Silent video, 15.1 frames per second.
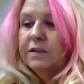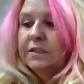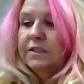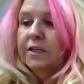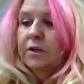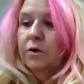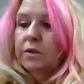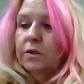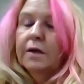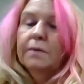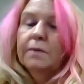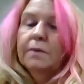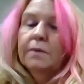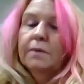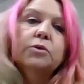tilt can
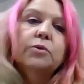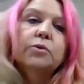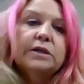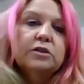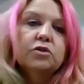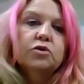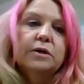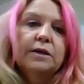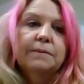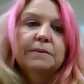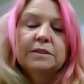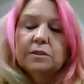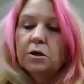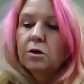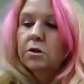be too extreme and
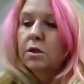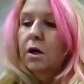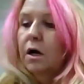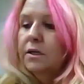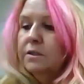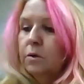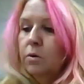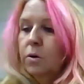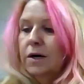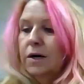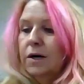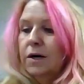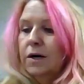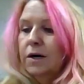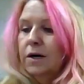start to cause a
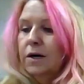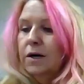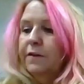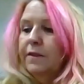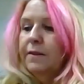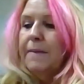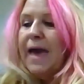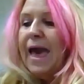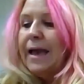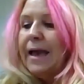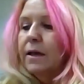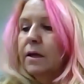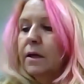lordotic curve in the back.